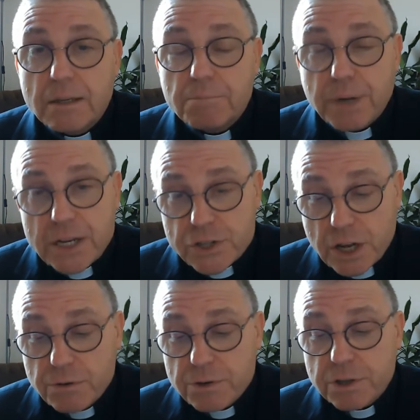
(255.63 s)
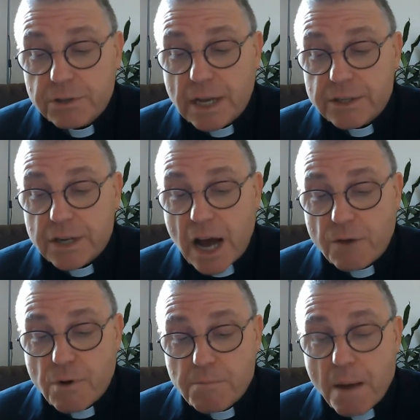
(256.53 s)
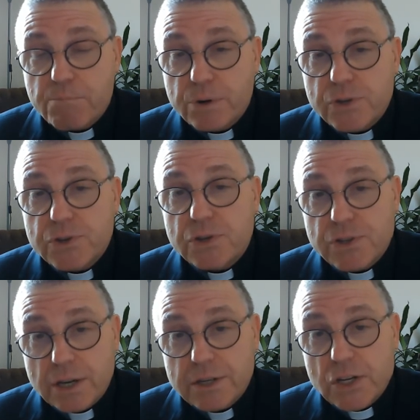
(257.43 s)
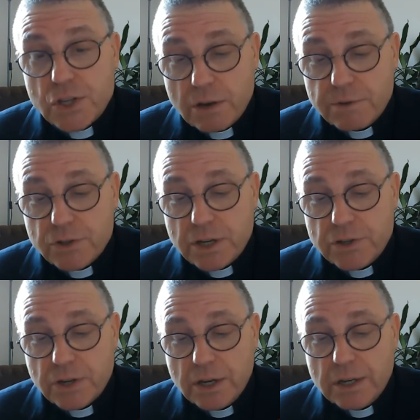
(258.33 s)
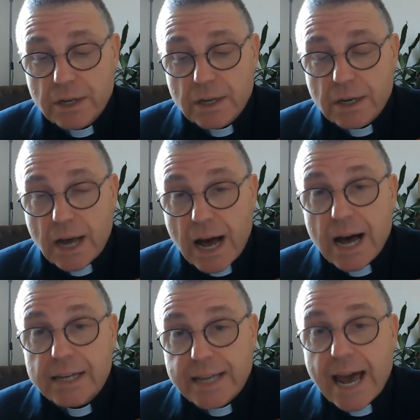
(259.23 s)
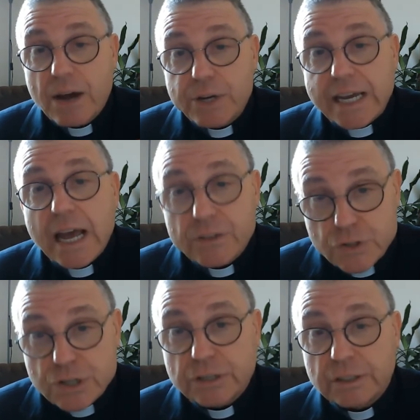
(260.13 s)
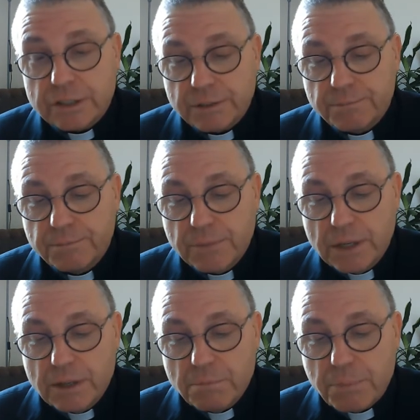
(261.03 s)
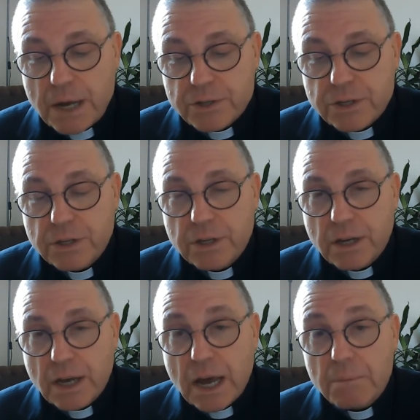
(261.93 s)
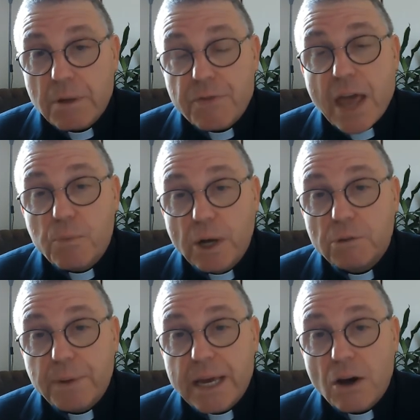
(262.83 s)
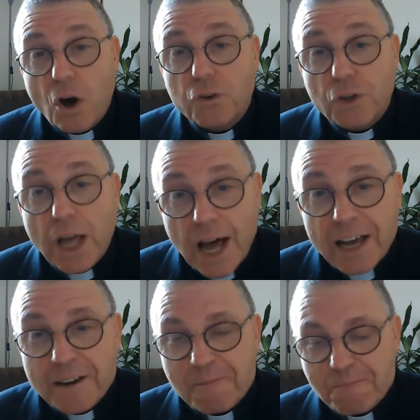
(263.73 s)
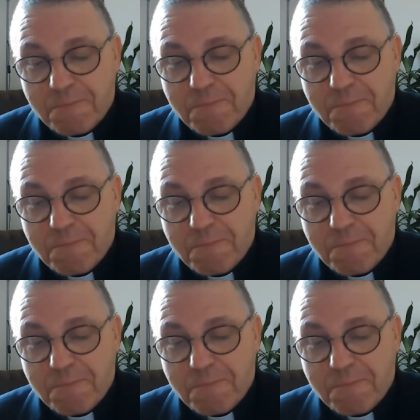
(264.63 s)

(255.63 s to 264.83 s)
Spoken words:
Please note that our Remembrance Sunday services are now cancelled, but they will be online.